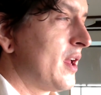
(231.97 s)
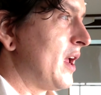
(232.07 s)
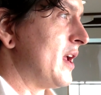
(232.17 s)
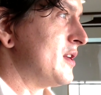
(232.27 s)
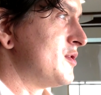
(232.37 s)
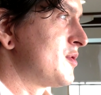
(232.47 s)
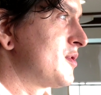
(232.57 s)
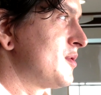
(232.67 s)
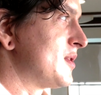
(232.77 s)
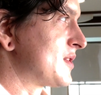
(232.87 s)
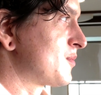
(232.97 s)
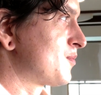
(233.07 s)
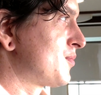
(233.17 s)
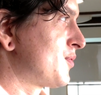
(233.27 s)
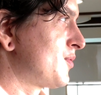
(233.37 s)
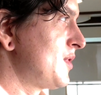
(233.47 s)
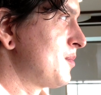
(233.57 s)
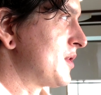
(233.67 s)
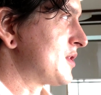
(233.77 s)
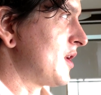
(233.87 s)
A juku is pretty
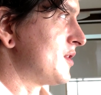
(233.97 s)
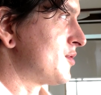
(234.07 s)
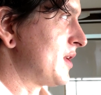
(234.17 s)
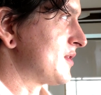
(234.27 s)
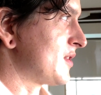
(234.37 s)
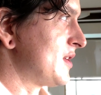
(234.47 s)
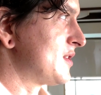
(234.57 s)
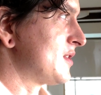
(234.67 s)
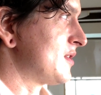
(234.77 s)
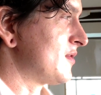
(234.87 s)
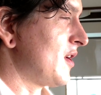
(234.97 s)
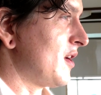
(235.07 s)
much a translation